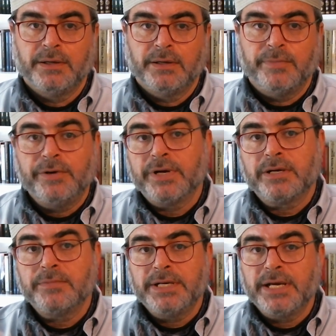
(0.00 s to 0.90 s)
My
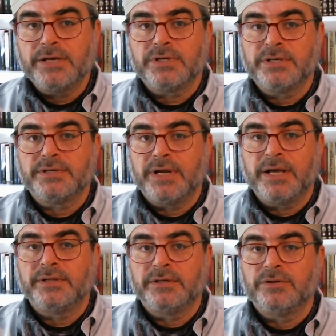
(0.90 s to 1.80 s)
recommendation is not
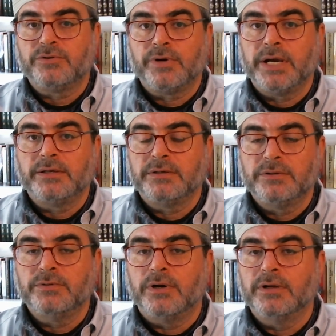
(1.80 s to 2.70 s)
that you try to
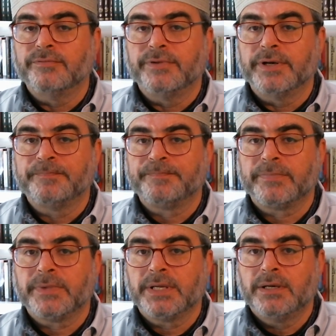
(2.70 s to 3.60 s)
do all of them,
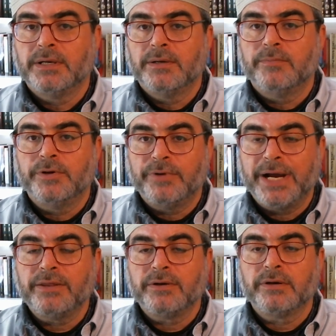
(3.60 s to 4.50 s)
but
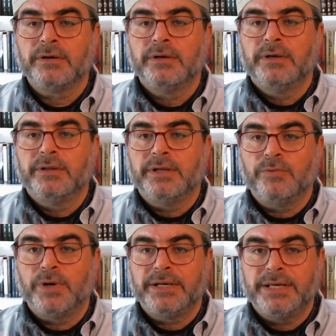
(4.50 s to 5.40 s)
rather that
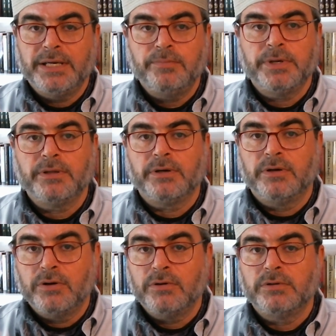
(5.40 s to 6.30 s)
while keeping the
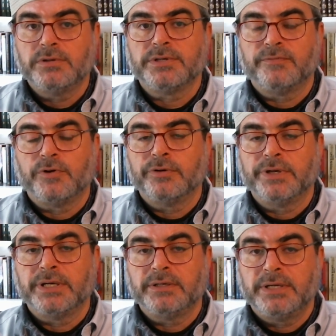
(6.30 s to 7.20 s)
goals of
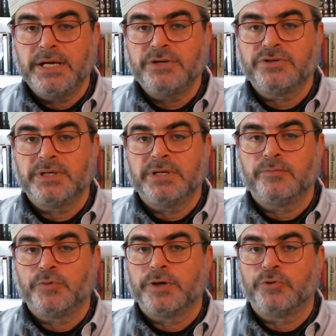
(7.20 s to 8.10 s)
orientation and
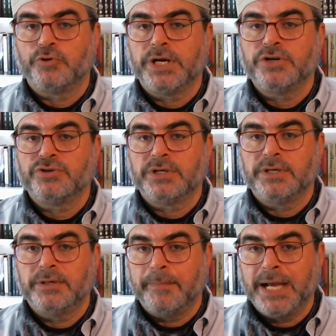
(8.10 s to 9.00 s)
preparation
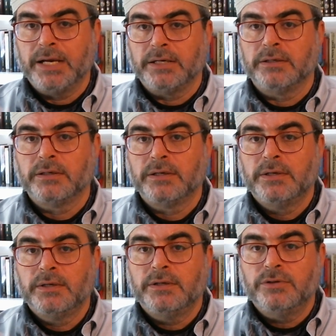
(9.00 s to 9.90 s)
in mind,
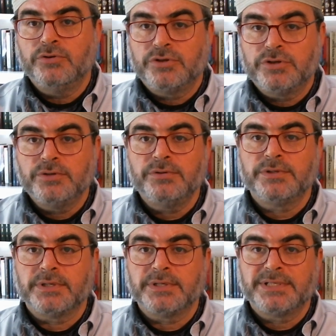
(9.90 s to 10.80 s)
you choose
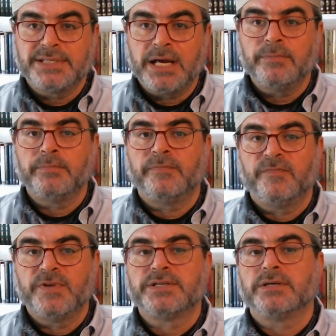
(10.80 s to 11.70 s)
some
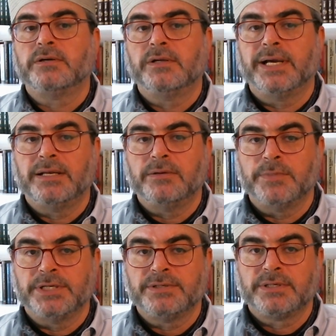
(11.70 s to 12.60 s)
physical
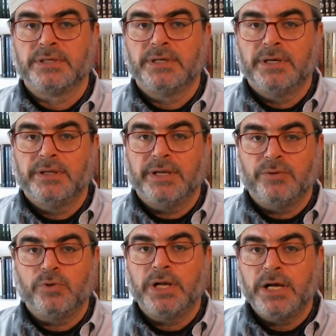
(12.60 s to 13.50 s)
elements that
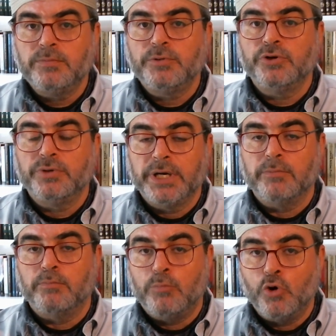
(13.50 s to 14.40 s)
will help you get
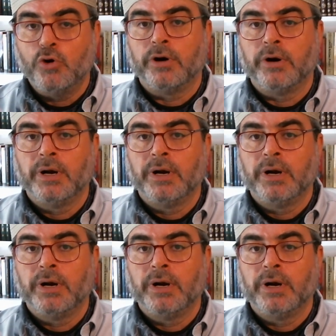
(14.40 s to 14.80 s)
more